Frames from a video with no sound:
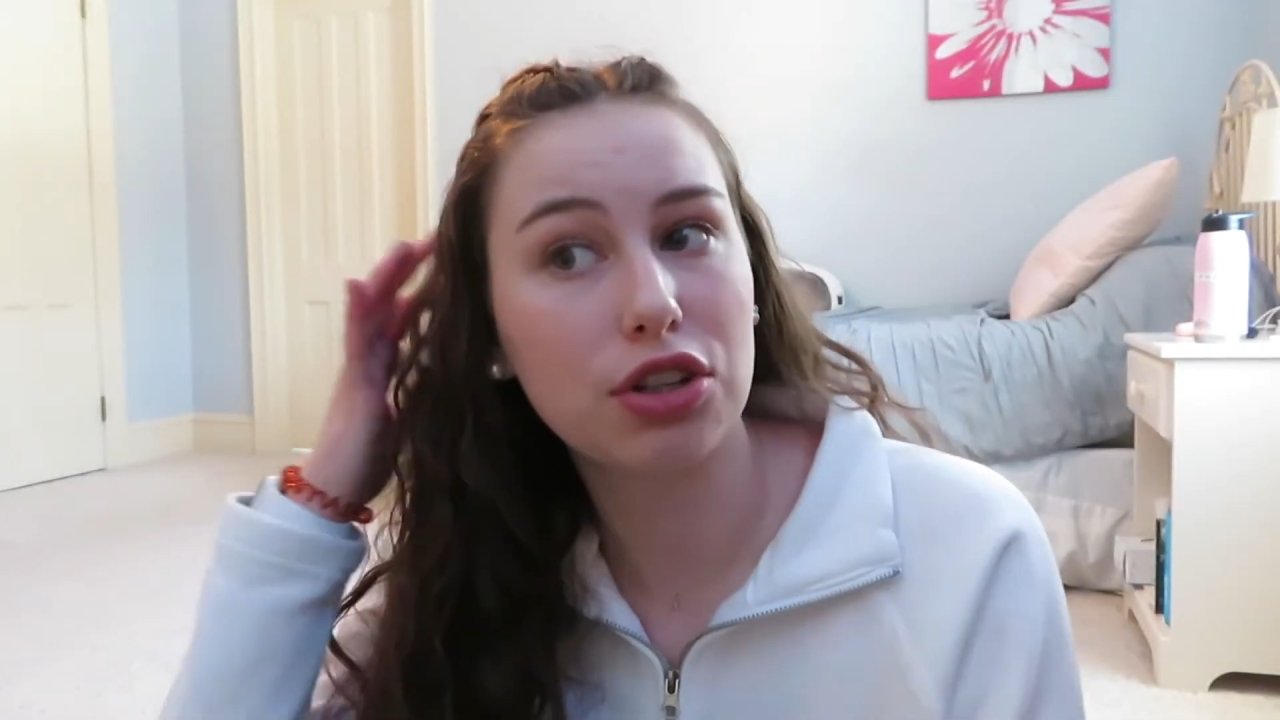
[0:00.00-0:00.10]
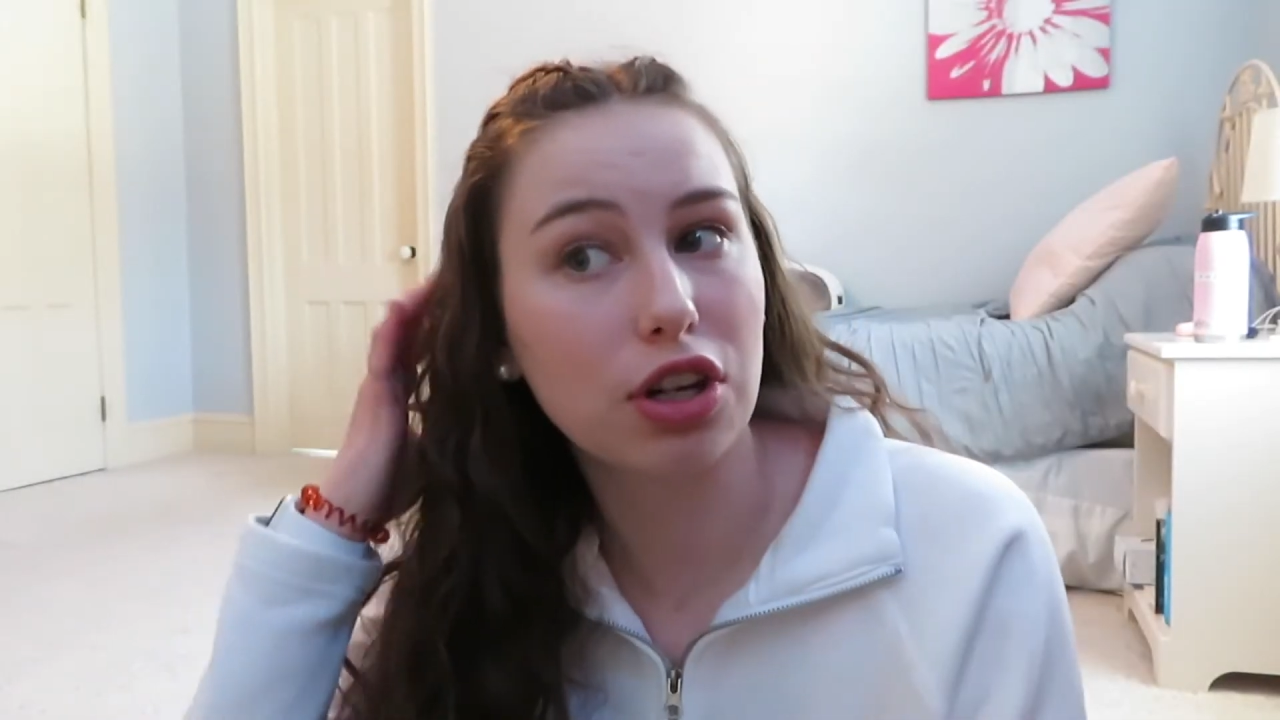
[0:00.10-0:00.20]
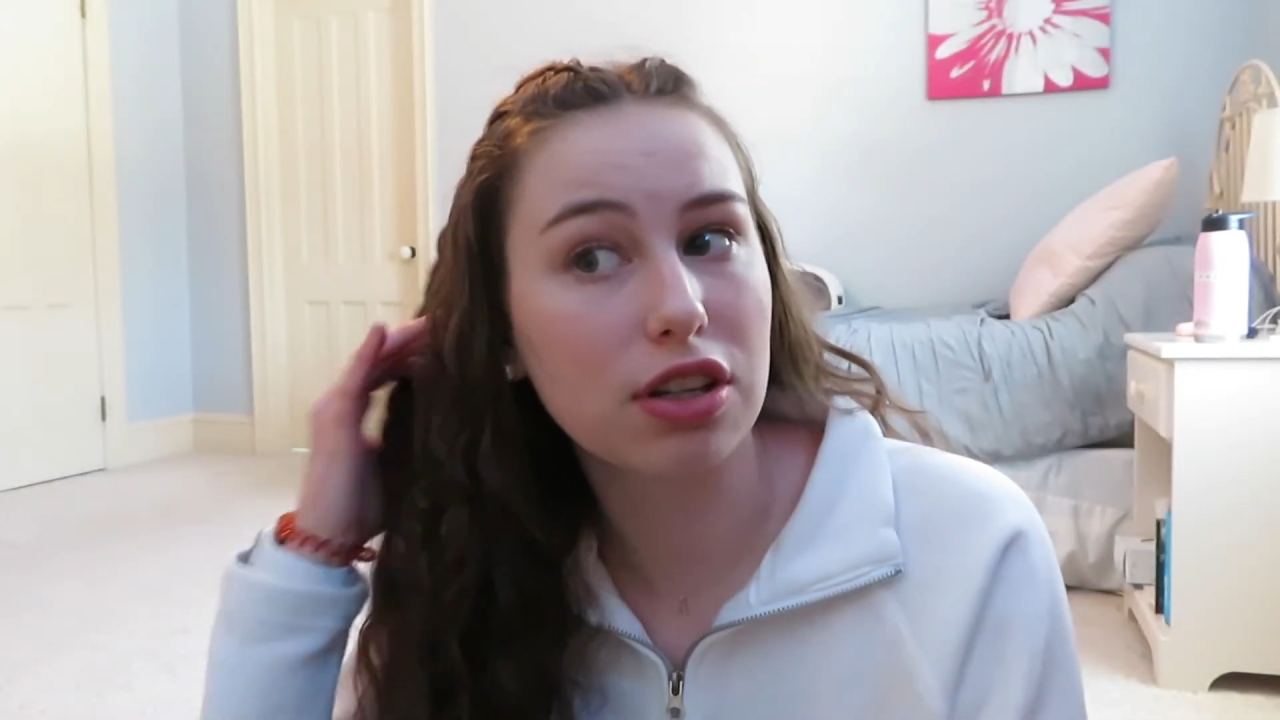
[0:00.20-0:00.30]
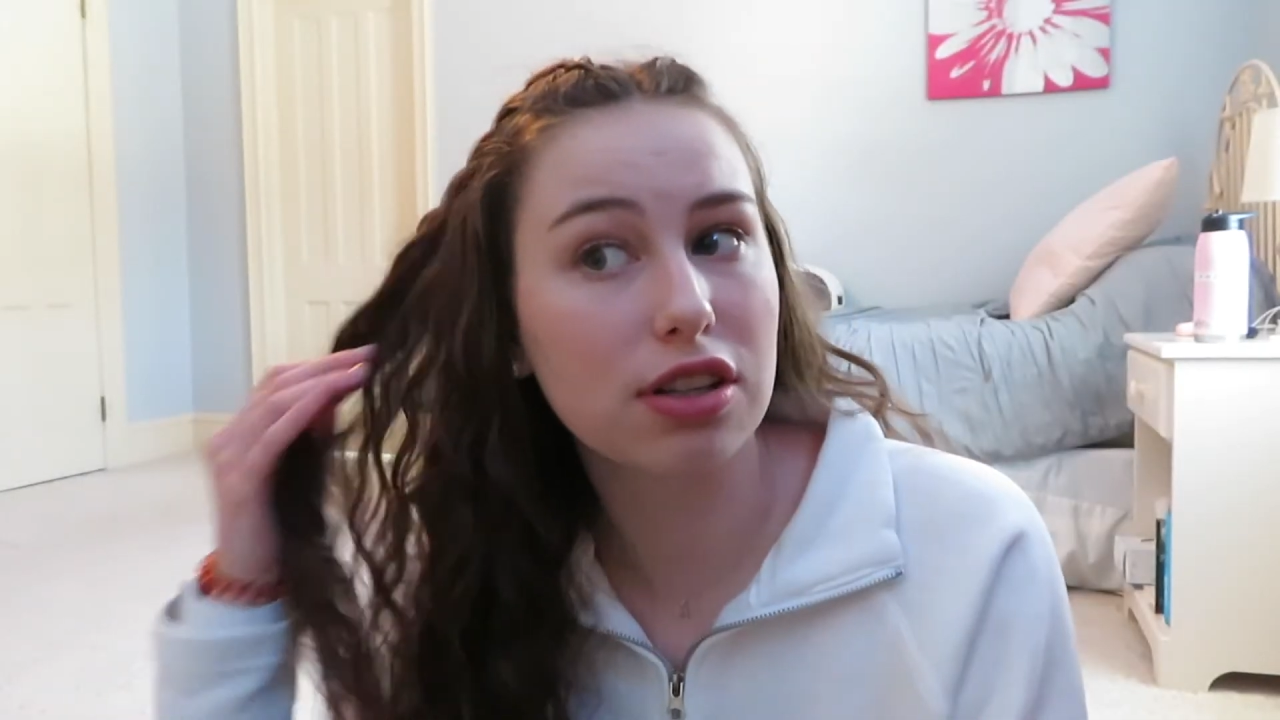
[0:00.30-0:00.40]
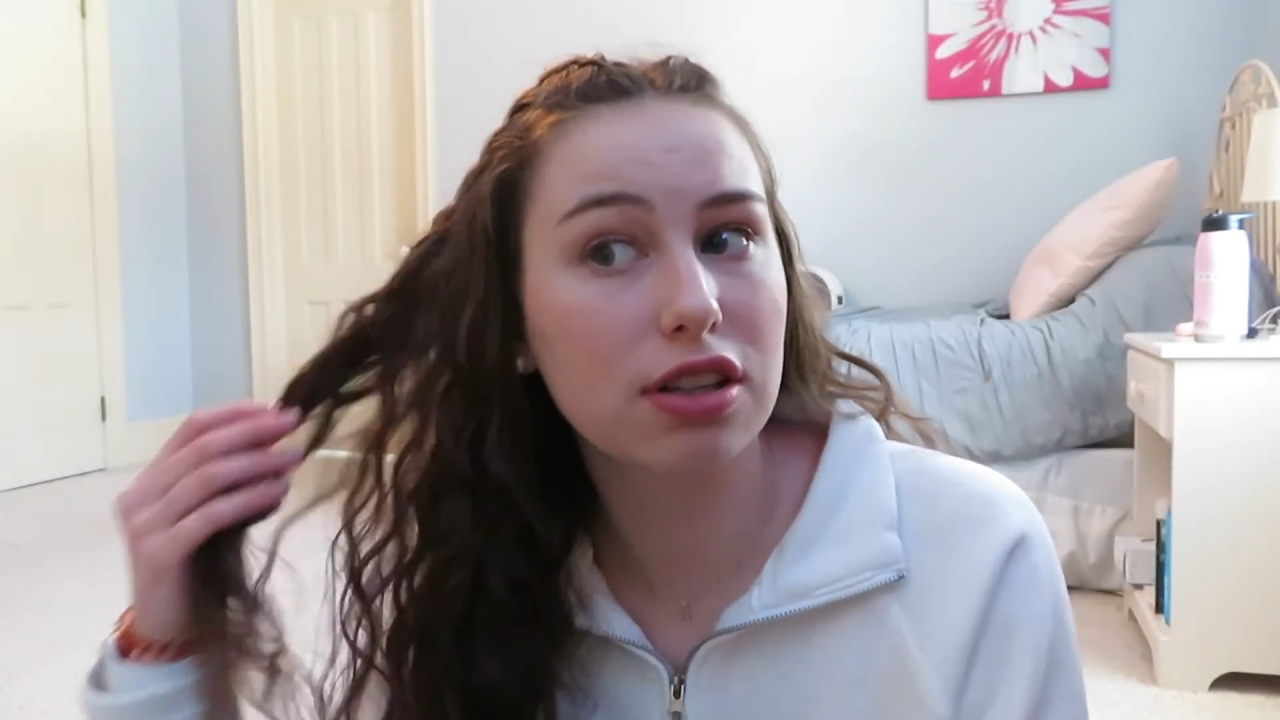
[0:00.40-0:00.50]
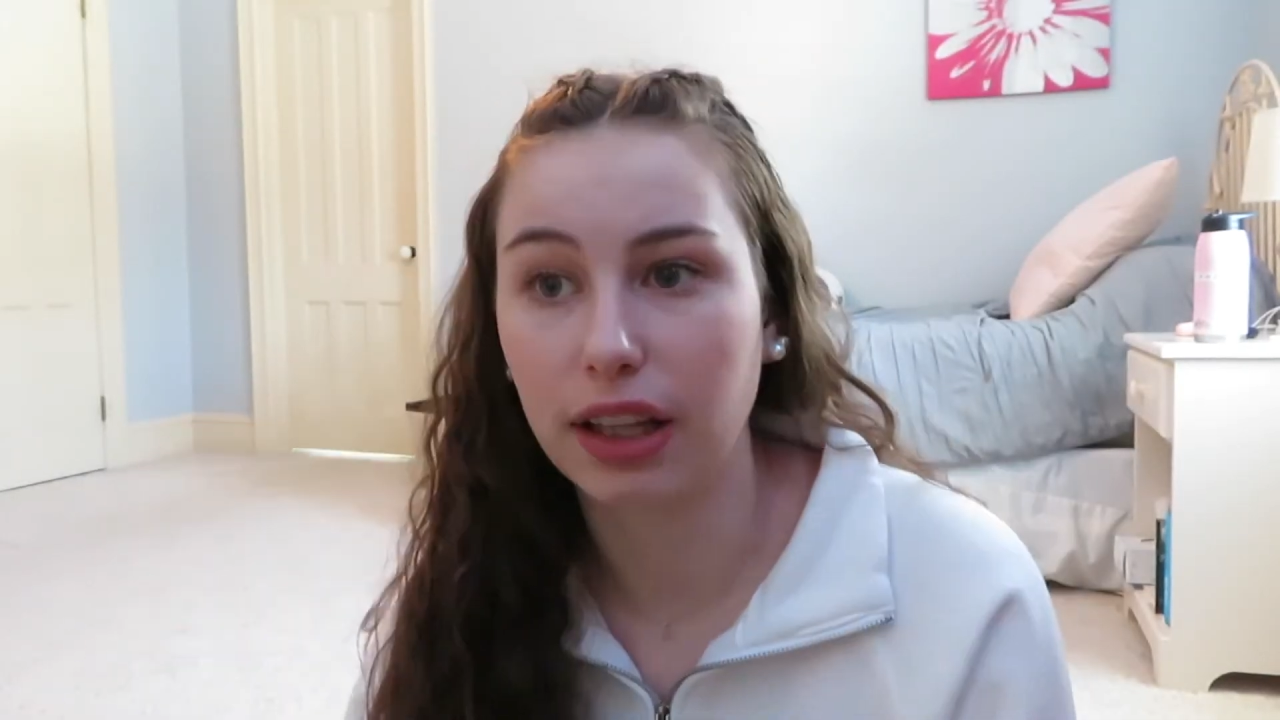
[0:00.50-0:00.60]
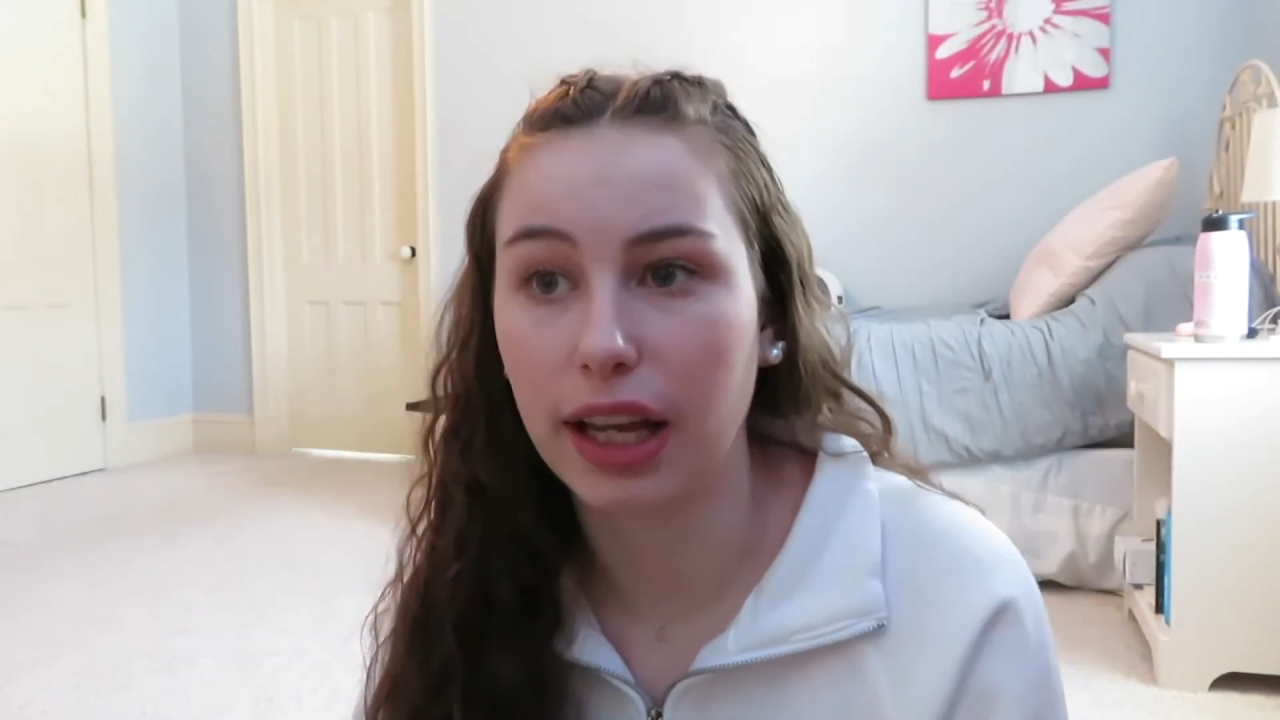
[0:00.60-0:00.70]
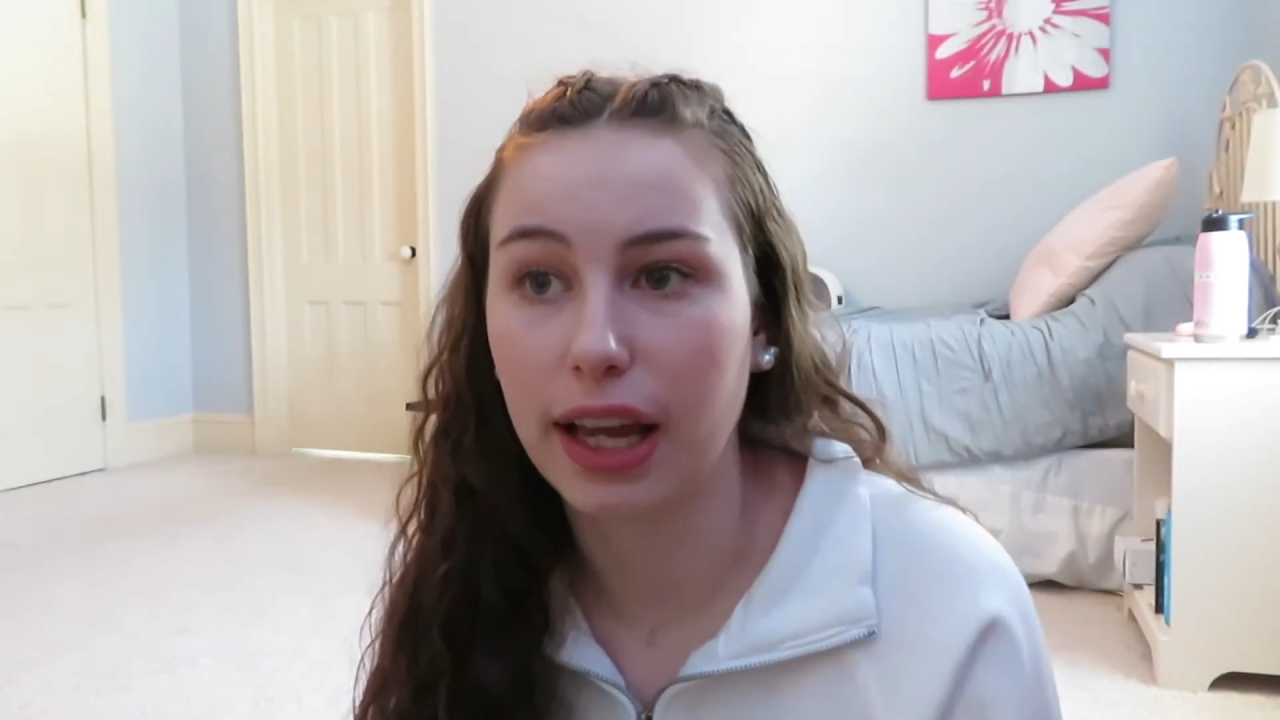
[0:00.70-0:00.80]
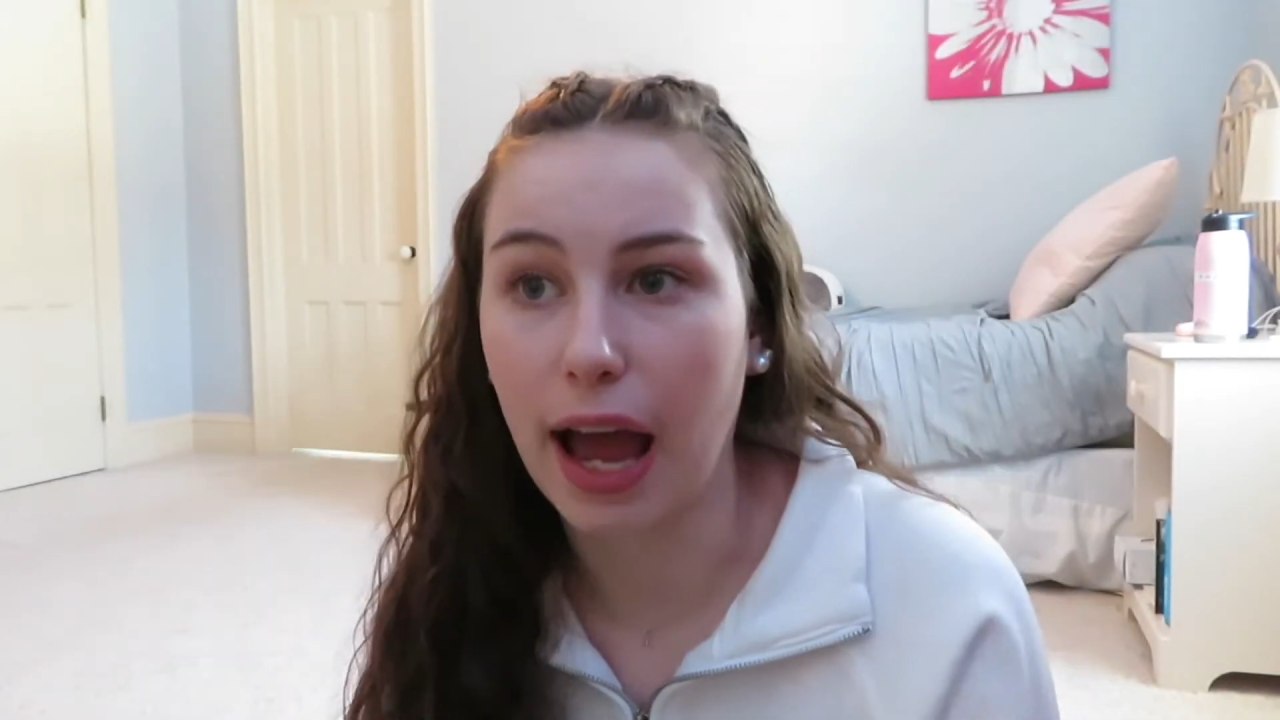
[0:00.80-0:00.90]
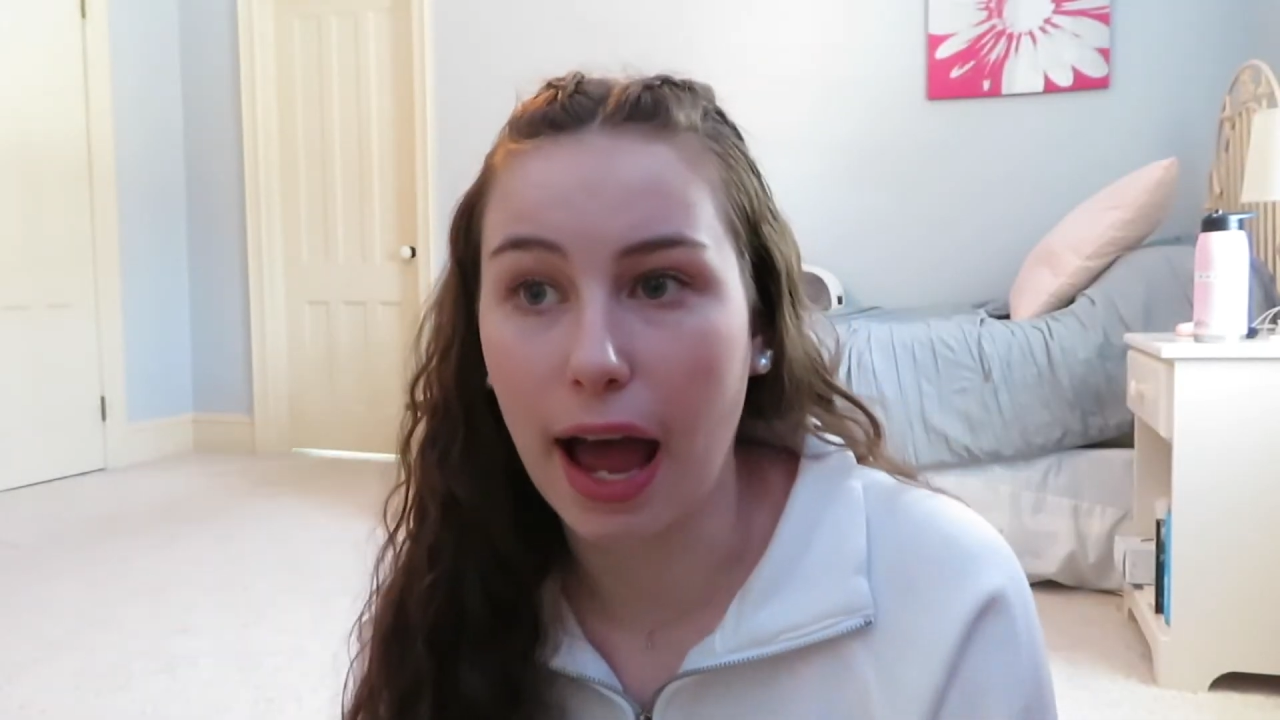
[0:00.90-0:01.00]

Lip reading: just to like